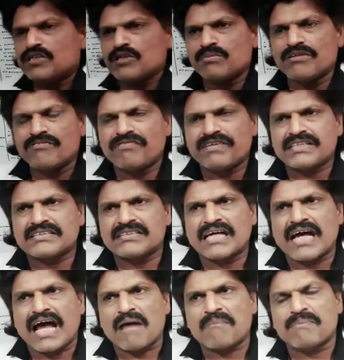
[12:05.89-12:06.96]
tube defects
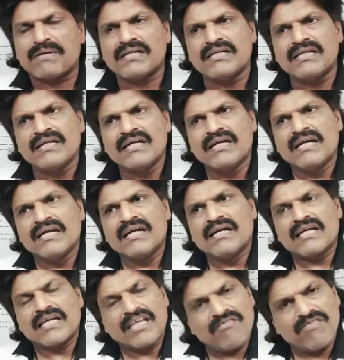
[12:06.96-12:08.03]

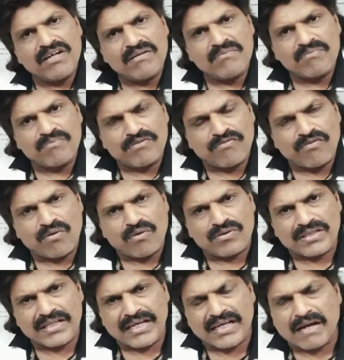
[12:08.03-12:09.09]
happen even
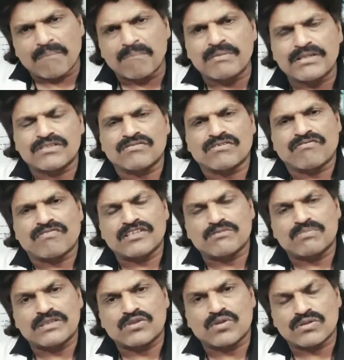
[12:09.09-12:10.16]
before the completion of the first one.